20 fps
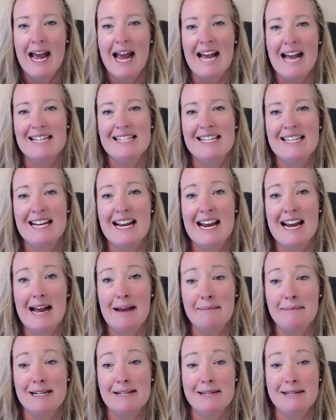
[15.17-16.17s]
And today
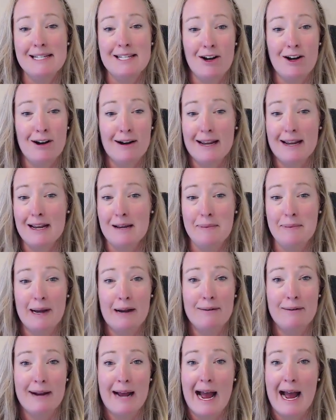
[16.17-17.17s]
I'm going to be talking
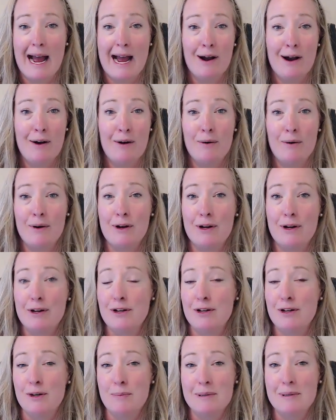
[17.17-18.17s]
about how
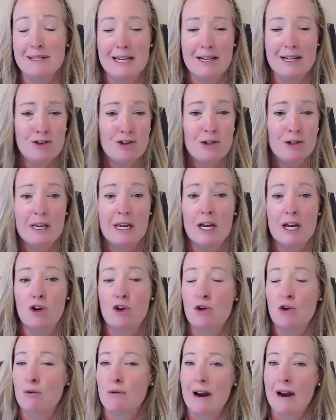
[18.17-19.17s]
you're potentially
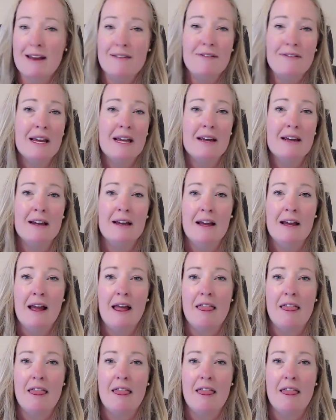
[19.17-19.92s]
craving